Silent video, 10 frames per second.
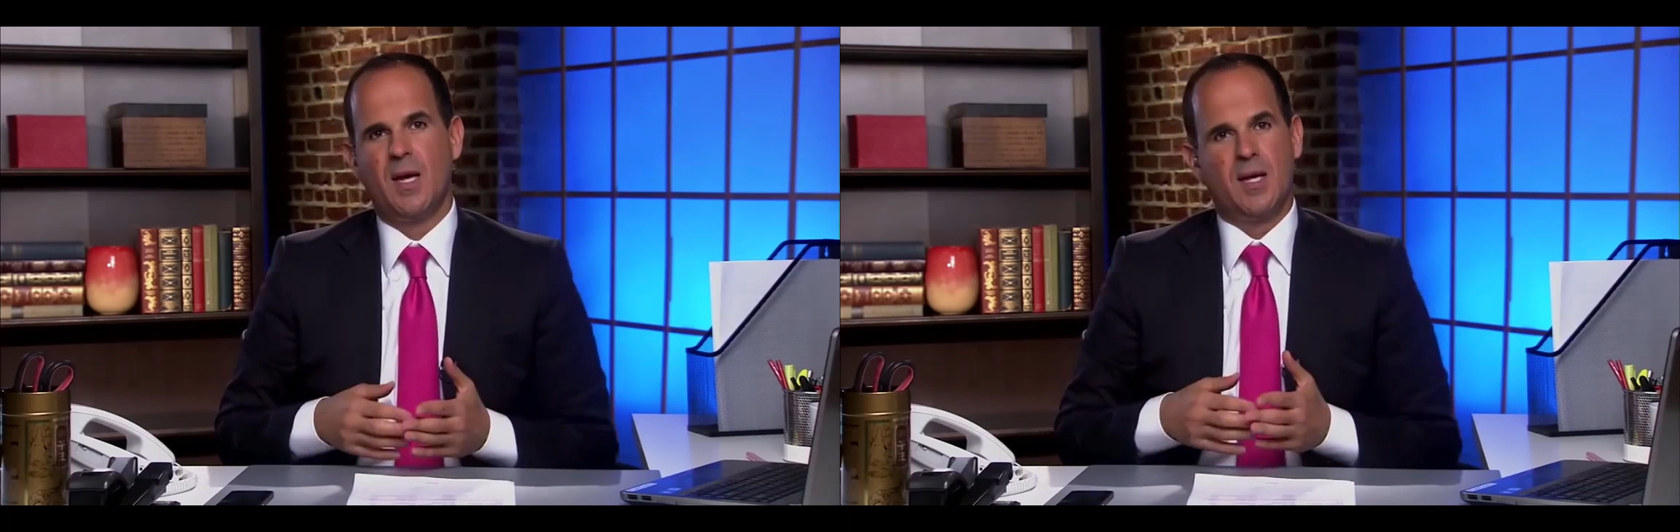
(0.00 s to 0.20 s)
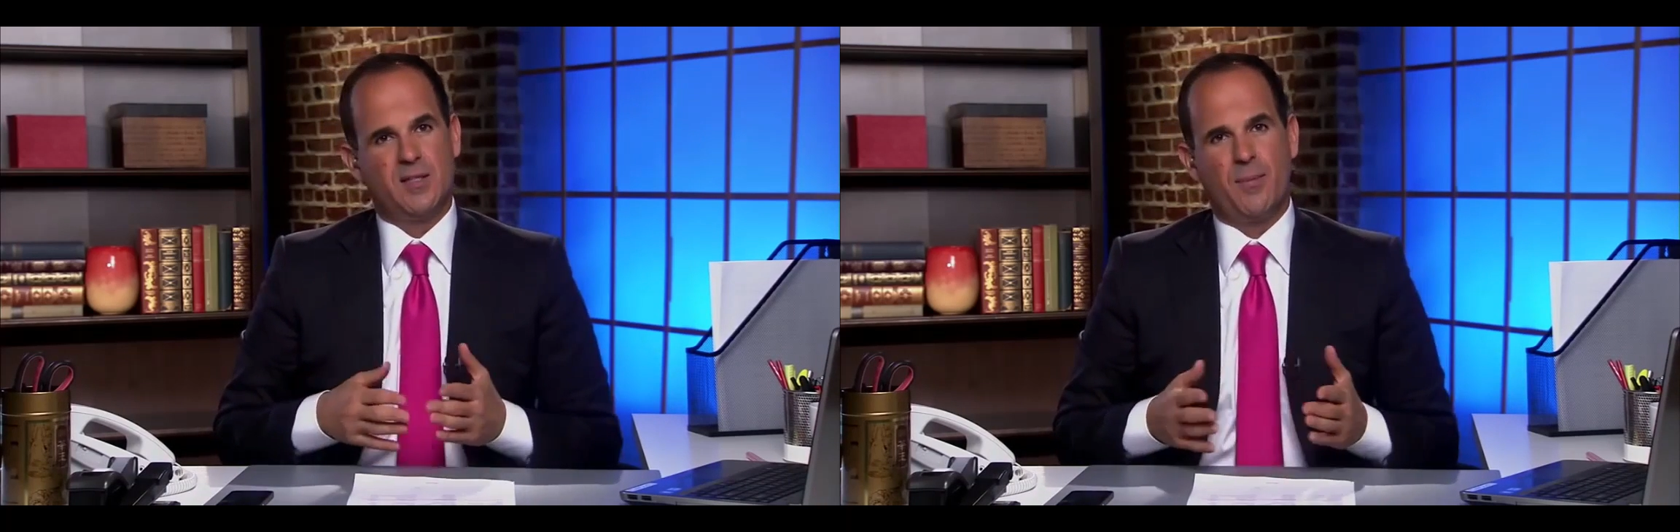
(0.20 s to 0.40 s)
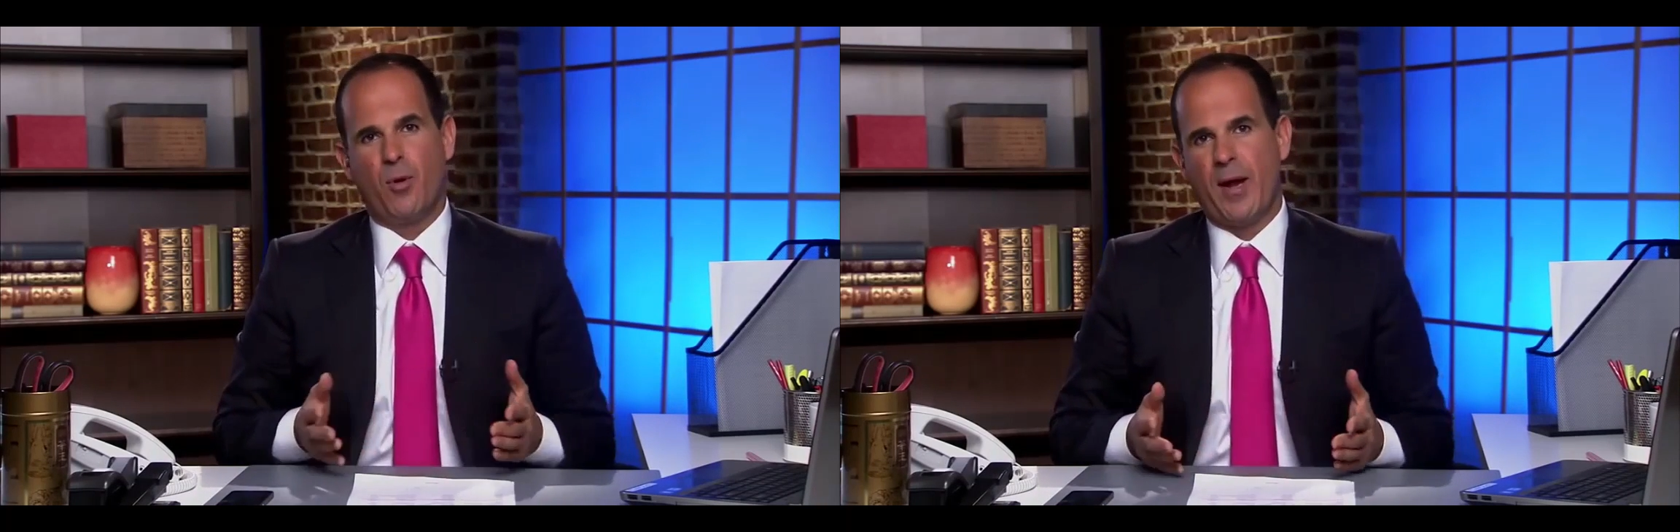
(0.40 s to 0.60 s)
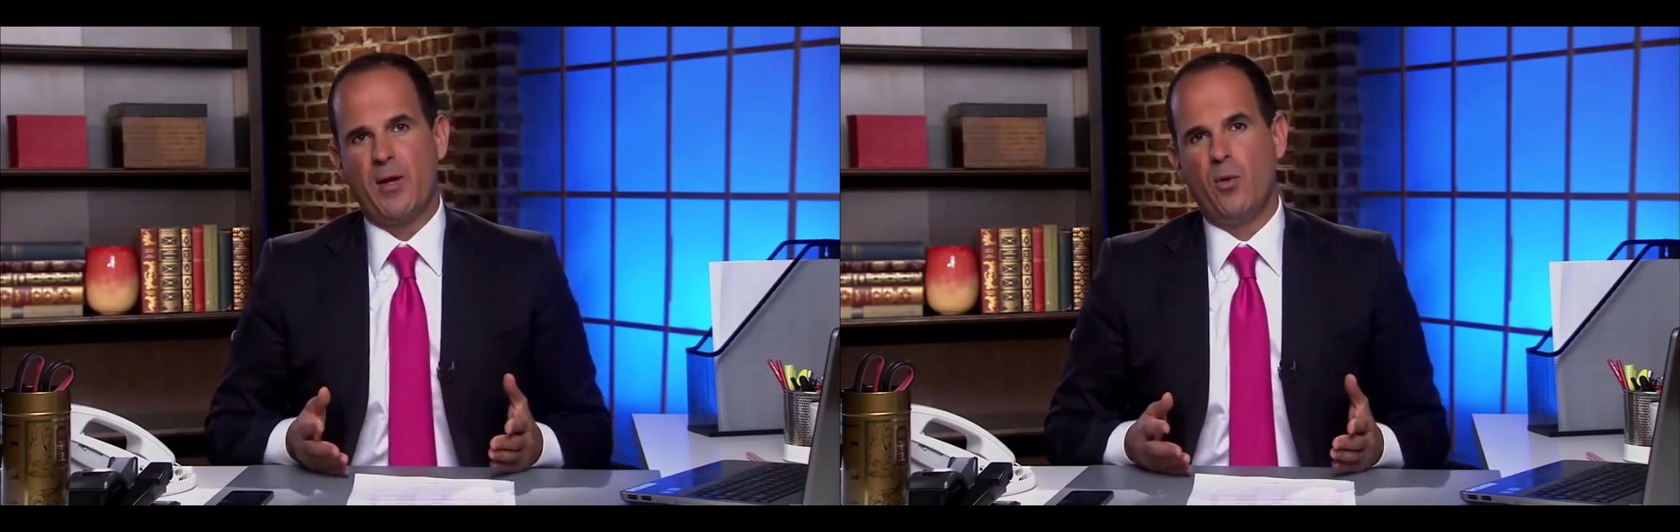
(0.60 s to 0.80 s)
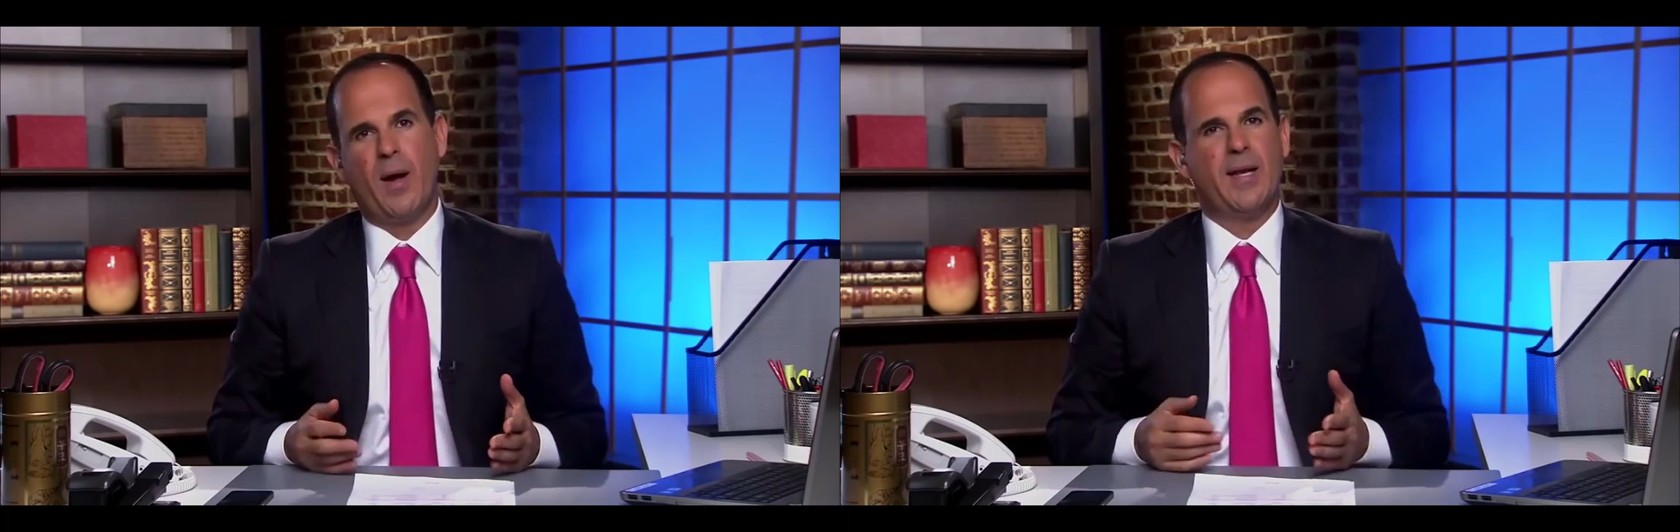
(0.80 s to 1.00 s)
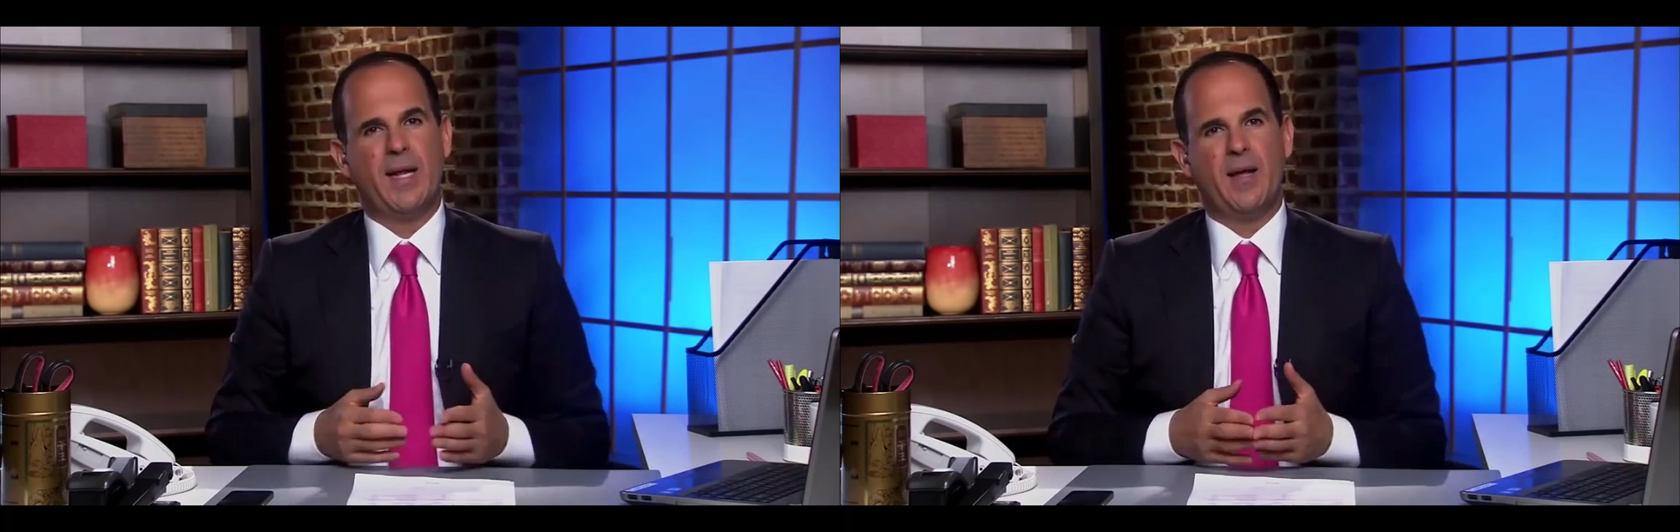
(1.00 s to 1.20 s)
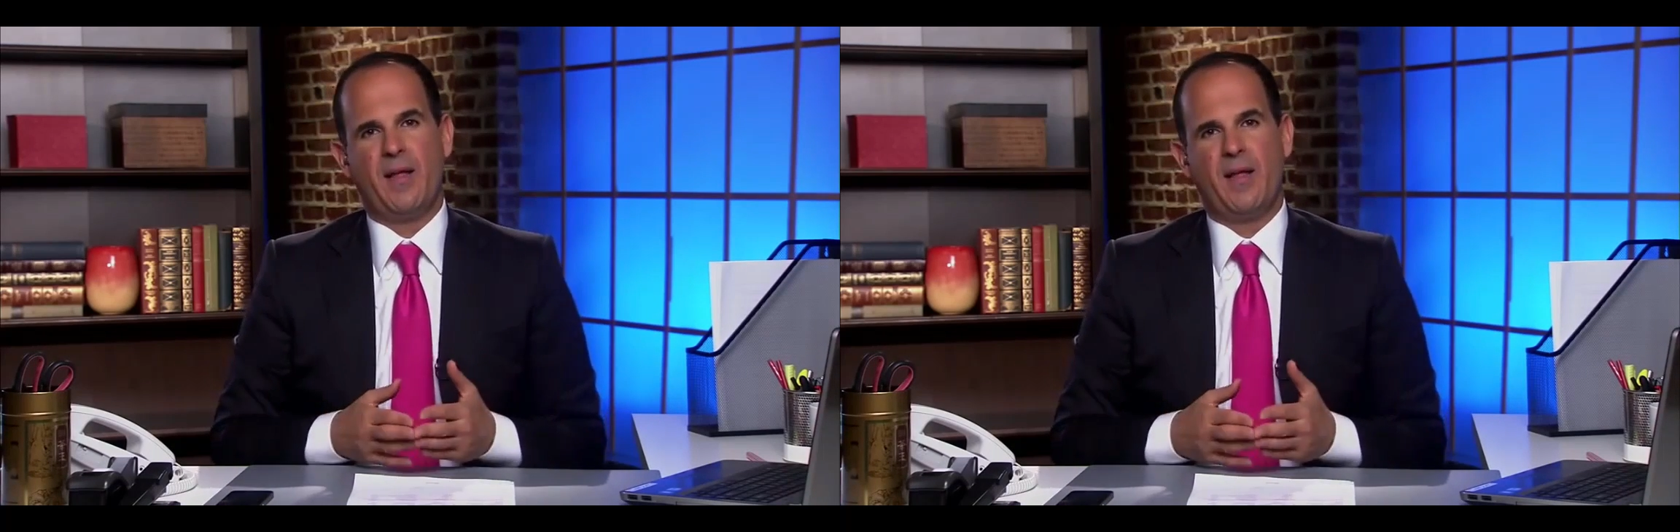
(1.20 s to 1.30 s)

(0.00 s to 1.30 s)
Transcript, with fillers: It's a brand new idea.